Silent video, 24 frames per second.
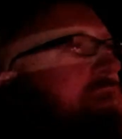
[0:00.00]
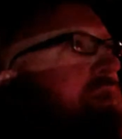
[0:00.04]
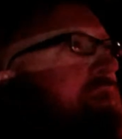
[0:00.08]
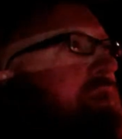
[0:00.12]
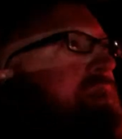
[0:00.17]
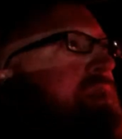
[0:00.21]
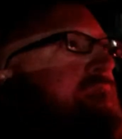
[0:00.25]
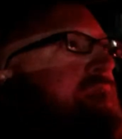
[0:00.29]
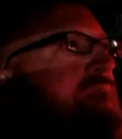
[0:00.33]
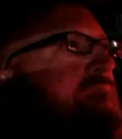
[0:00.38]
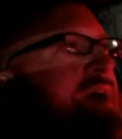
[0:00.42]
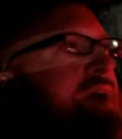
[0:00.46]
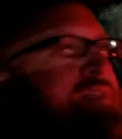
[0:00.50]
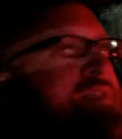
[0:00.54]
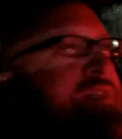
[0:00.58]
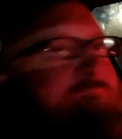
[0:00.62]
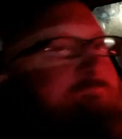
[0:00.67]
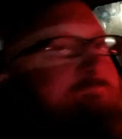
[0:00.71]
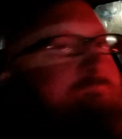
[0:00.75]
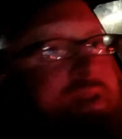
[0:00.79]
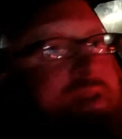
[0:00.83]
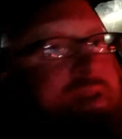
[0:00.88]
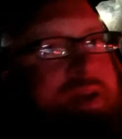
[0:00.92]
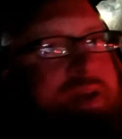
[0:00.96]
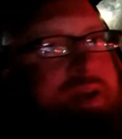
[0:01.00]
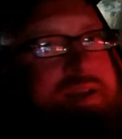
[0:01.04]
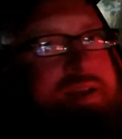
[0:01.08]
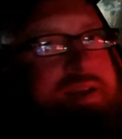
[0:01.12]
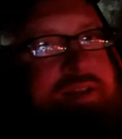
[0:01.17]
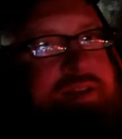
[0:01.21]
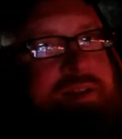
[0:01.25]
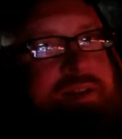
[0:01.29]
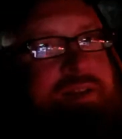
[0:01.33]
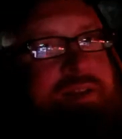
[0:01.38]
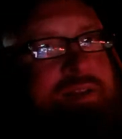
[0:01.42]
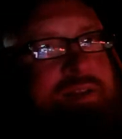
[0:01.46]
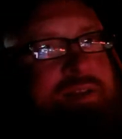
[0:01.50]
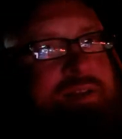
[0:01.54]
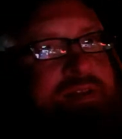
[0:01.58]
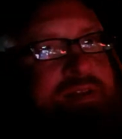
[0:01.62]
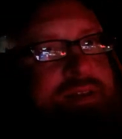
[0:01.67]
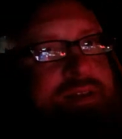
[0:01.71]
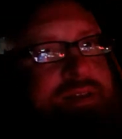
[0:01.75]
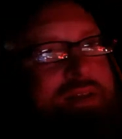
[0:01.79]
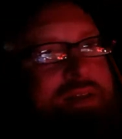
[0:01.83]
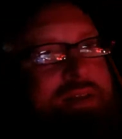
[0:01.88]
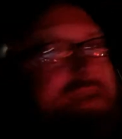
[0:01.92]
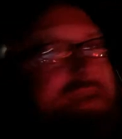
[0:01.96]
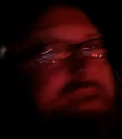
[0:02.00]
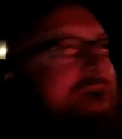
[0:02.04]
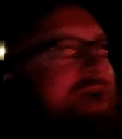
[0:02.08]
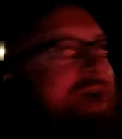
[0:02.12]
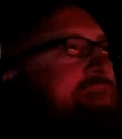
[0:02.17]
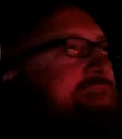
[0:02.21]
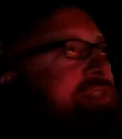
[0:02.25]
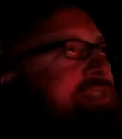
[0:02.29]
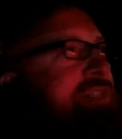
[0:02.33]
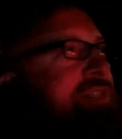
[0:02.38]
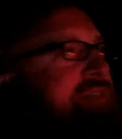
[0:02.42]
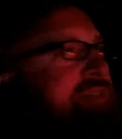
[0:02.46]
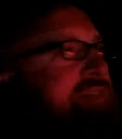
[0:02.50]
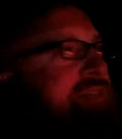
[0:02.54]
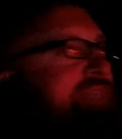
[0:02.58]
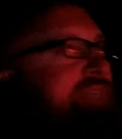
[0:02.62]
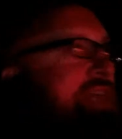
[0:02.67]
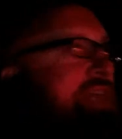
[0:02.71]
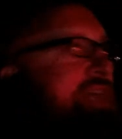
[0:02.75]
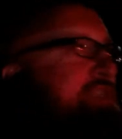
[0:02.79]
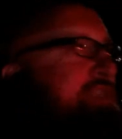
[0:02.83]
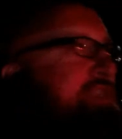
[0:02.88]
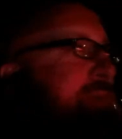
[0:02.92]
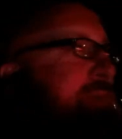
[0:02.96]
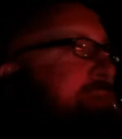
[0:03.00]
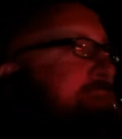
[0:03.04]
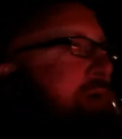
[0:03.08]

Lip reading: Nice, Midnight. Yeah, that sounds about